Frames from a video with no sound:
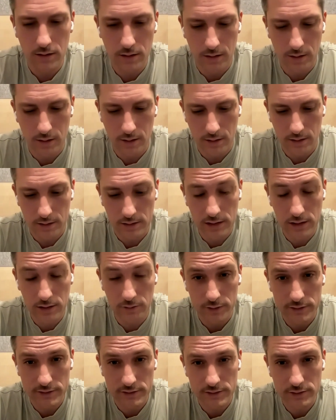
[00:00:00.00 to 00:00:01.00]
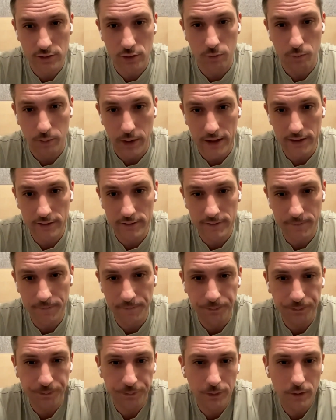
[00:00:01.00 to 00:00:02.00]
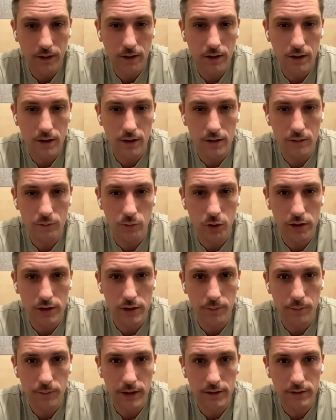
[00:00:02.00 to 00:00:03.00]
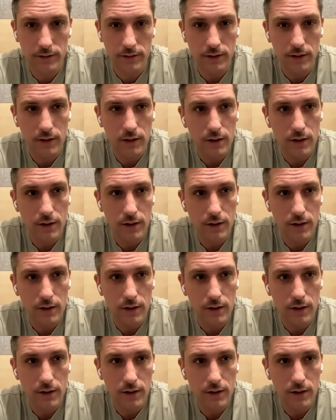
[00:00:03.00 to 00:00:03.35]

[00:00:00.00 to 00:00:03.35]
keywords combined in one campaign.